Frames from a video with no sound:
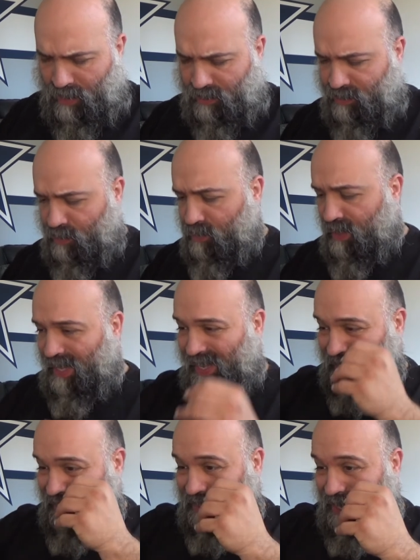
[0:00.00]
So like
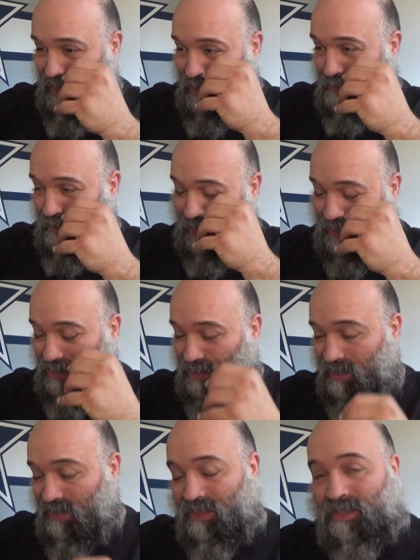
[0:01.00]
I said, the first
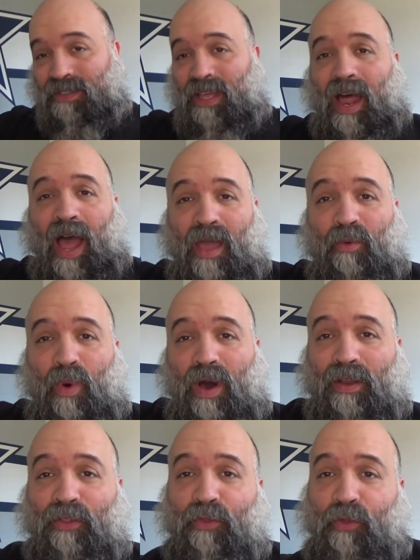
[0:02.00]
thing that I
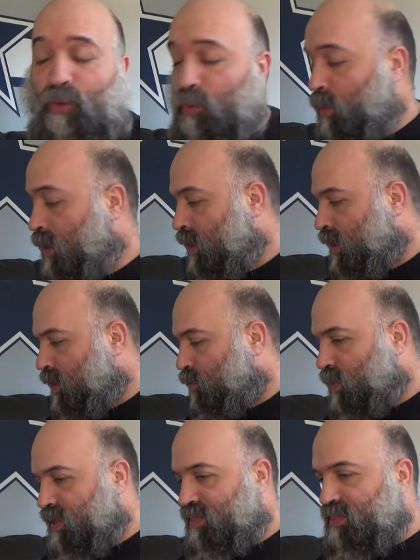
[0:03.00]
want to do
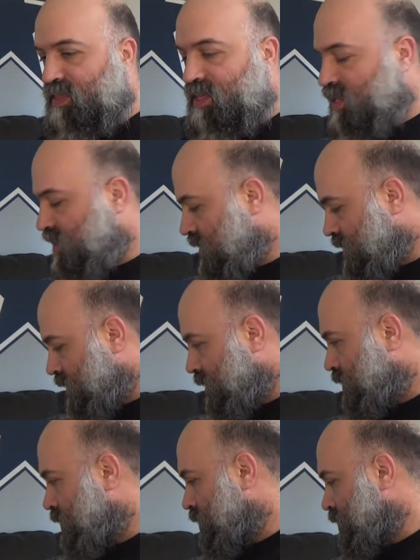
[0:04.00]
with the
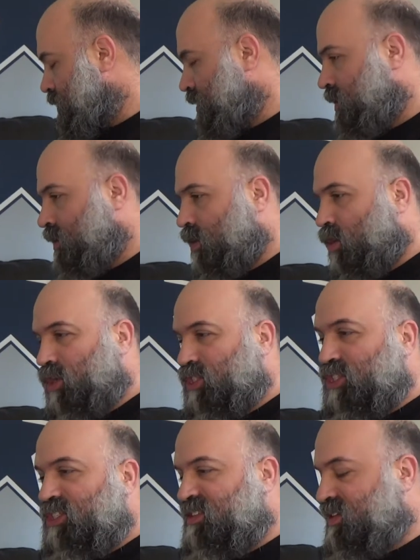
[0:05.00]

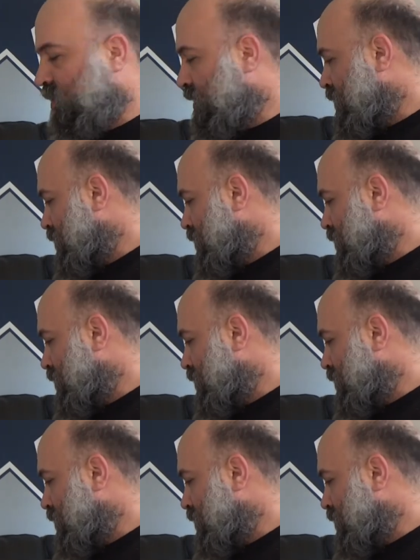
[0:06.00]
RGT